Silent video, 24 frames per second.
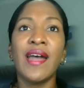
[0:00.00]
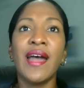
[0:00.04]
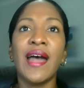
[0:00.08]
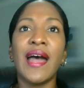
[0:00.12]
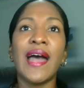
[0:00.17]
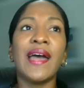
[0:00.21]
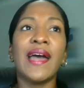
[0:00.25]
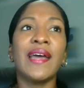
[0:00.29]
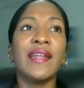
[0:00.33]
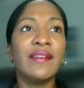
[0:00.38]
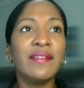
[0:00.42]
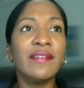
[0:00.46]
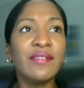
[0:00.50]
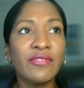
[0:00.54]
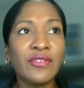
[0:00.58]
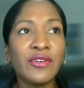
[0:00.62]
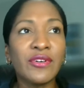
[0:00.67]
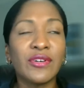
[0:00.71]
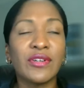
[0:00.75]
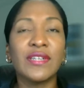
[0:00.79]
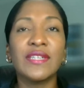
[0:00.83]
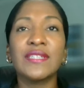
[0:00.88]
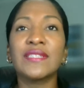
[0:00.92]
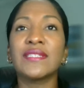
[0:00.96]
And of
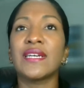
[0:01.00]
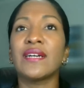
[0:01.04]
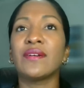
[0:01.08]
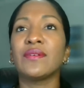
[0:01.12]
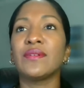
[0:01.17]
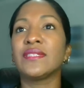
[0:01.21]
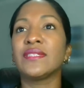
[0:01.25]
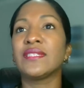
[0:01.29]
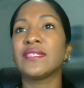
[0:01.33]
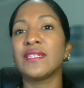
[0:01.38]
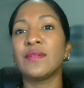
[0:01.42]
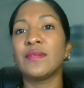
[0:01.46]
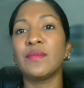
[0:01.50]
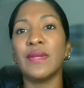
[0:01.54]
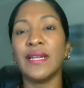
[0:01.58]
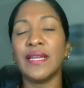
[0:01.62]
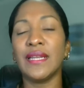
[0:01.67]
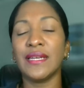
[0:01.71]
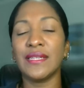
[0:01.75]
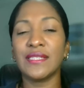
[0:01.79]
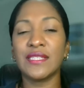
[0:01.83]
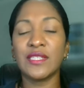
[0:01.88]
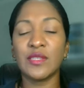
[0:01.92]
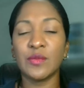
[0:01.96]
course, that will
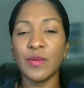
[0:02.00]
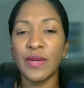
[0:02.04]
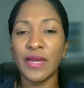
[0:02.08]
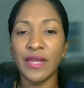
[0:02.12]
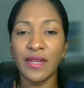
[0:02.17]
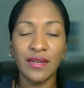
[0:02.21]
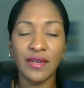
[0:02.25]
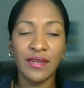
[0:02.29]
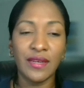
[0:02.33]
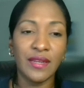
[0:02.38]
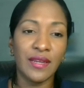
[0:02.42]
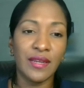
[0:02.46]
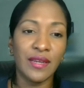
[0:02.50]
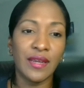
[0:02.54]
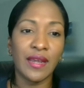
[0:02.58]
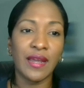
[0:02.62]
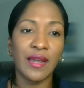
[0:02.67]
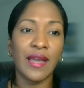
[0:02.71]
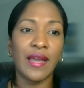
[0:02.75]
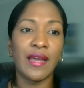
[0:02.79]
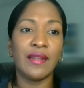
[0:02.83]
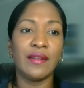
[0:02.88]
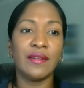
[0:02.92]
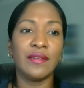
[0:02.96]
stimulate spending,
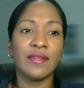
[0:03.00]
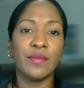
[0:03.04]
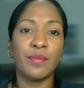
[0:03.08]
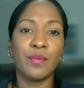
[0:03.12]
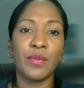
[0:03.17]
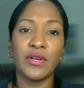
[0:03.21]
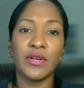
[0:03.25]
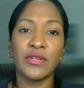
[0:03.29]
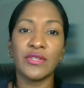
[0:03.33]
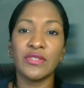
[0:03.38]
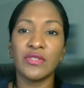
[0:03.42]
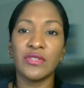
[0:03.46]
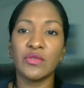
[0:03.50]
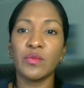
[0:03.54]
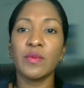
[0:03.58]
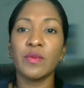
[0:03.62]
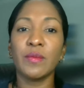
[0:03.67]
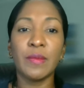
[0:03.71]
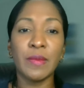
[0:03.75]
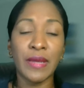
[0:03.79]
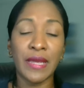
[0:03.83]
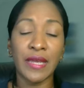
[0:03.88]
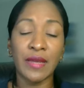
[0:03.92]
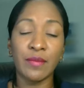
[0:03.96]
and persons will
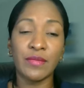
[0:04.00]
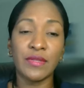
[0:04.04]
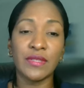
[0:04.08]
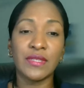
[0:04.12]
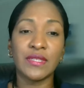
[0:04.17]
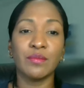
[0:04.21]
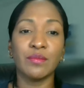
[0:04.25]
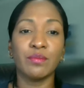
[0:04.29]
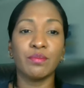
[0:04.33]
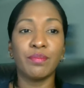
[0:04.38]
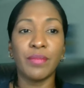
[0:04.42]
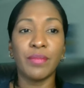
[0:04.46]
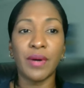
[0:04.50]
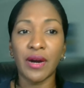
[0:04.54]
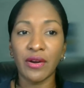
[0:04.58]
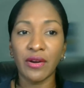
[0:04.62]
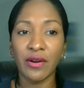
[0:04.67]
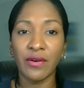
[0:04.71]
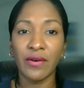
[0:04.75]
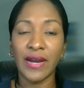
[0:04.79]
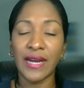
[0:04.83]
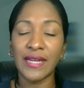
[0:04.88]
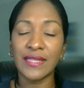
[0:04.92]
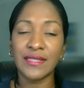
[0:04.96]
be able to
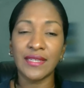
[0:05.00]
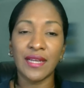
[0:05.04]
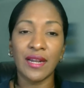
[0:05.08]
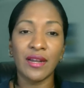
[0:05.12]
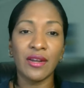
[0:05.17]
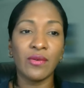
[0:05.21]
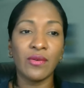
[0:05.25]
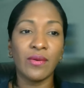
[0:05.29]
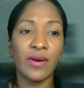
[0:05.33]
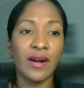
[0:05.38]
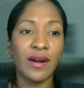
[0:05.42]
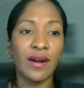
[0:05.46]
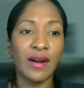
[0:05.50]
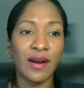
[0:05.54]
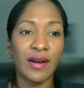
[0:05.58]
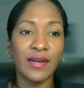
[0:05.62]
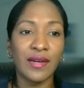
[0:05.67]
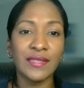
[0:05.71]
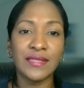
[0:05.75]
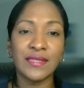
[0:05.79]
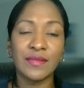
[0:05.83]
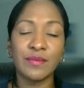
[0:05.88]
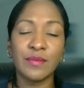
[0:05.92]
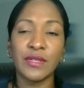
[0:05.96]
borrow at a lower
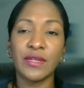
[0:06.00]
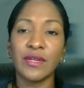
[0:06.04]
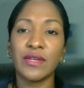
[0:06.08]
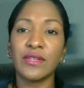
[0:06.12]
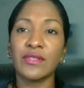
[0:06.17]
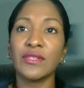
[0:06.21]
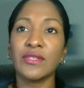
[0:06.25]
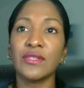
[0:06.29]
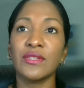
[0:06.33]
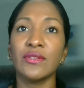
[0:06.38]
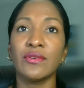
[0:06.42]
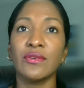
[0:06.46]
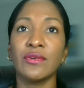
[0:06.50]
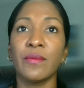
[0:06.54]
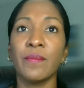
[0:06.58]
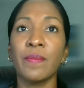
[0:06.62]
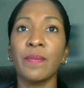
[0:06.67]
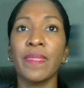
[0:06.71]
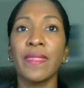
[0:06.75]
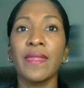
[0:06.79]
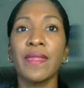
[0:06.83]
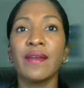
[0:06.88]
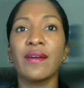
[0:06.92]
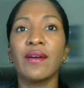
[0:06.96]
cost because, you know,
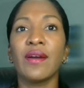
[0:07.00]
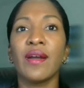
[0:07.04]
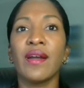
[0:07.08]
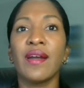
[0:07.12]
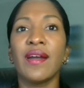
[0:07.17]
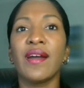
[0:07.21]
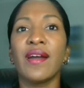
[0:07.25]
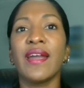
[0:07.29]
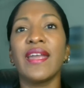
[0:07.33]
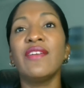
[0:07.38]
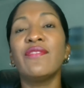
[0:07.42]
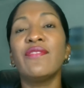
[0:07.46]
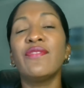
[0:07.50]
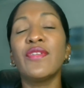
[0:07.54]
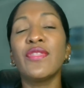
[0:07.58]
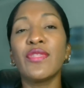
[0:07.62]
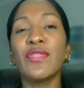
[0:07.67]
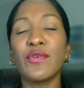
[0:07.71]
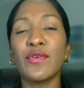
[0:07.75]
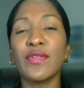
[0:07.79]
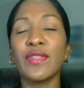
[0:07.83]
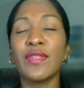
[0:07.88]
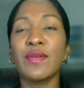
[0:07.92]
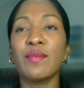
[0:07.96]
even
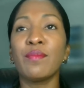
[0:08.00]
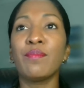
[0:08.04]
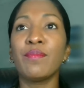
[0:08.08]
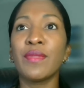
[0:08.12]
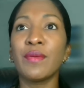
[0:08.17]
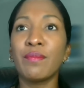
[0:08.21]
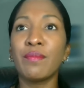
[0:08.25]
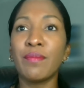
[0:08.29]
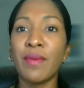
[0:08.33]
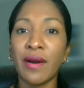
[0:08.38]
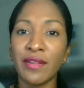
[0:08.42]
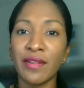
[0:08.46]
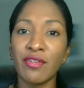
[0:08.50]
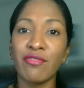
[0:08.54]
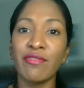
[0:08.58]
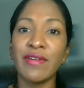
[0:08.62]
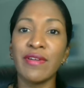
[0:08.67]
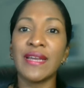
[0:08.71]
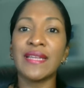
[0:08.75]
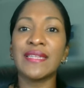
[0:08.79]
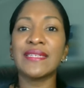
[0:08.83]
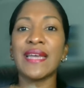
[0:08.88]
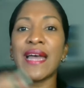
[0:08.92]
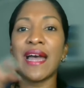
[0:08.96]
though the
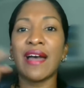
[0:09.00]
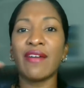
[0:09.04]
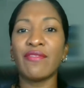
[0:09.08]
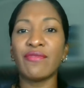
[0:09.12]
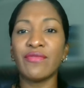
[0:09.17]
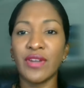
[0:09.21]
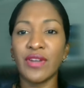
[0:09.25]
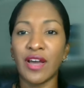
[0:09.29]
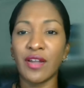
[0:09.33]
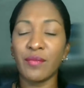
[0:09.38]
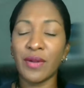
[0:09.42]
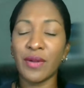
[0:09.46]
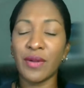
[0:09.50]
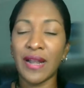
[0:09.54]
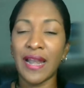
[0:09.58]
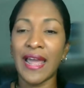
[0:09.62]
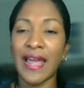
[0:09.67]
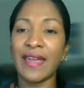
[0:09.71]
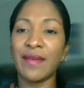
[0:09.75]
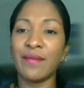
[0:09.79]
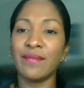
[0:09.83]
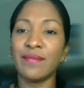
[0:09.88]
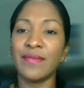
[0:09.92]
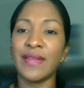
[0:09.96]
rates have not
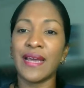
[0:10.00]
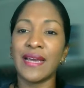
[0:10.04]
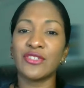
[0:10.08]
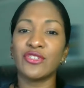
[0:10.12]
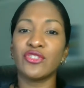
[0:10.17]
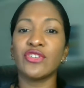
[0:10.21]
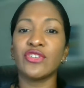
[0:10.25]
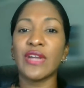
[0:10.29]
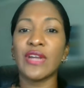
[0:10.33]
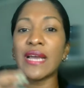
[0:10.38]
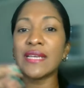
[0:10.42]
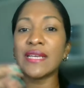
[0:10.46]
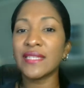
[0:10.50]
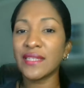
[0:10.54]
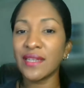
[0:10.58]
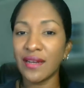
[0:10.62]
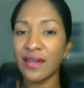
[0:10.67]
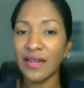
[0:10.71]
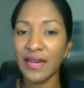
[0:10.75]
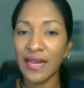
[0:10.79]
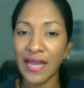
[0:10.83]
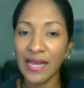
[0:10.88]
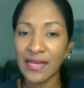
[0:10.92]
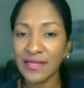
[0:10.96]
climbed as
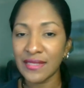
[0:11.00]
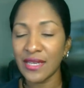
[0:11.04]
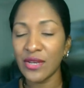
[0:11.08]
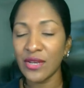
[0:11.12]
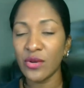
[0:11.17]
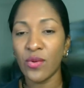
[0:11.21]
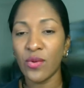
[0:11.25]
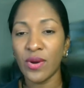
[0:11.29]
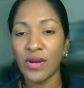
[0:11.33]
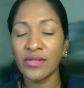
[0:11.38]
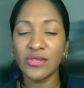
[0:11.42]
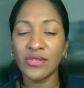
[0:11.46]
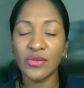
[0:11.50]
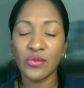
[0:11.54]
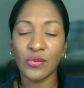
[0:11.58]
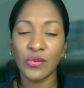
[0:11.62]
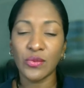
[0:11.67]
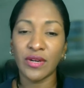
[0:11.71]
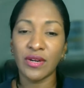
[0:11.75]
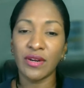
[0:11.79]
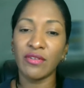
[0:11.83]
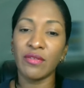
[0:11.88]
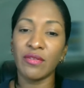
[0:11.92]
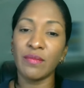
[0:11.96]
drastically as they once
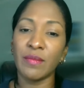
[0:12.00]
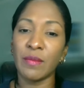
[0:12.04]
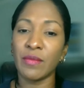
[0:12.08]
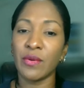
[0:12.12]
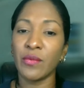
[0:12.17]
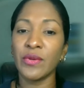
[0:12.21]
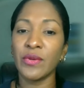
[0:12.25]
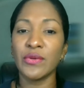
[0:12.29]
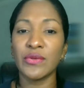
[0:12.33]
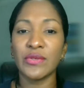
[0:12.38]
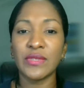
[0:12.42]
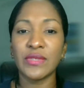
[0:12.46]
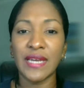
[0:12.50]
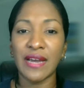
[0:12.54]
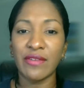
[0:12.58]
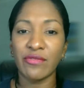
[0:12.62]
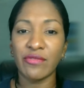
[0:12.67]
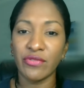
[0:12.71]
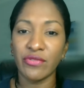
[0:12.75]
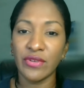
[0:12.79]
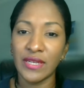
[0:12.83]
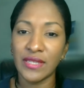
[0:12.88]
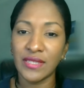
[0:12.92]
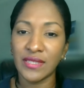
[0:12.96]
were. Remember, we used to have
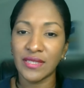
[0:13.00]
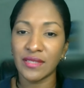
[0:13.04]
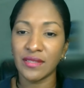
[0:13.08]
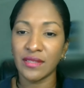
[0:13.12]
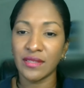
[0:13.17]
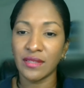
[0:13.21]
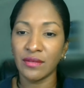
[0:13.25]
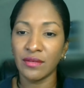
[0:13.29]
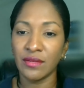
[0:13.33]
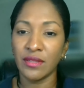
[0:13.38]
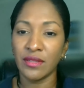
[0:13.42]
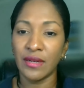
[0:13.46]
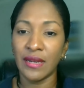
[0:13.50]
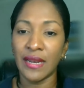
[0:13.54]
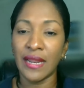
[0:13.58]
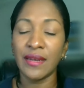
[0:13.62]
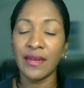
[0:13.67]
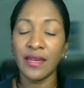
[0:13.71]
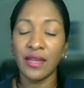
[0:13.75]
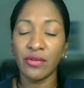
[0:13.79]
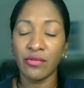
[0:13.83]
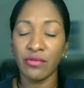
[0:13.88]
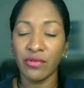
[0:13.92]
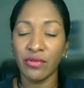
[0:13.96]
rates, the
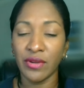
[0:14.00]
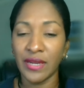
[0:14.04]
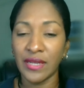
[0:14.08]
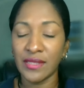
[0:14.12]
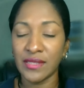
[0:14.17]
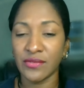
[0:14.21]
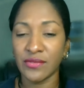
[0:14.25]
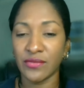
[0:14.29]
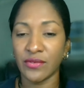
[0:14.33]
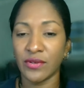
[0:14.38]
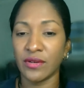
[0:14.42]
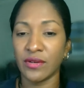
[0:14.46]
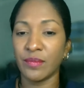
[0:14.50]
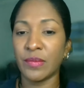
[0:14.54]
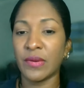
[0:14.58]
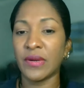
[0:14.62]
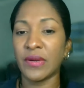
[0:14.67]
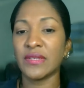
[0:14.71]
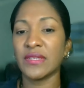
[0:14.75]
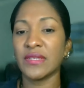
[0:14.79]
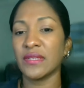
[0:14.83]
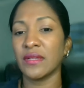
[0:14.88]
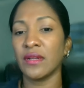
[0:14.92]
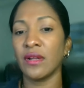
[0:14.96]
lending rates for
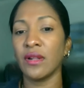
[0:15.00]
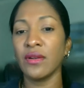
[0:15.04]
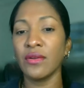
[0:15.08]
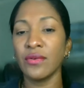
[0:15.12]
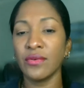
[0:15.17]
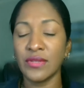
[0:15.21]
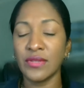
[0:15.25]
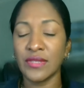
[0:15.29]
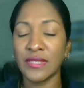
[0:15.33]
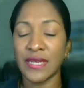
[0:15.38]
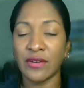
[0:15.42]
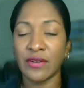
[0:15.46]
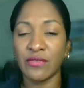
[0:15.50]
personal loans and